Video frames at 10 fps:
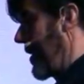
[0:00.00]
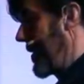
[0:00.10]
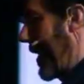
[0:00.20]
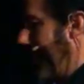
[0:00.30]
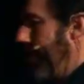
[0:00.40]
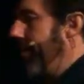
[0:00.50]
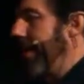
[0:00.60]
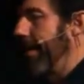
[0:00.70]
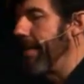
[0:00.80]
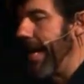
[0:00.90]
the
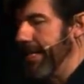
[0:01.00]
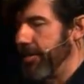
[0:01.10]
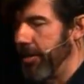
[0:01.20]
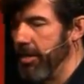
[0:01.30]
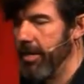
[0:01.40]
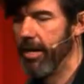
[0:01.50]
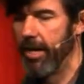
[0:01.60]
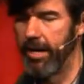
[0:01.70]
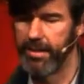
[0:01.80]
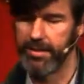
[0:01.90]
scientific advisor
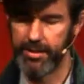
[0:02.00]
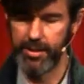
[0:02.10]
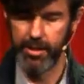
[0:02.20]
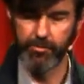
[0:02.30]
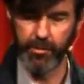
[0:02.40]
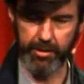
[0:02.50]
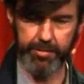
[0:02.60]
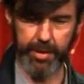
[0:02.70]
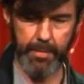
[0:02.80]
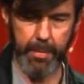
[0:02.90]
uh, for the
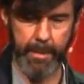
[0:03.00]
film.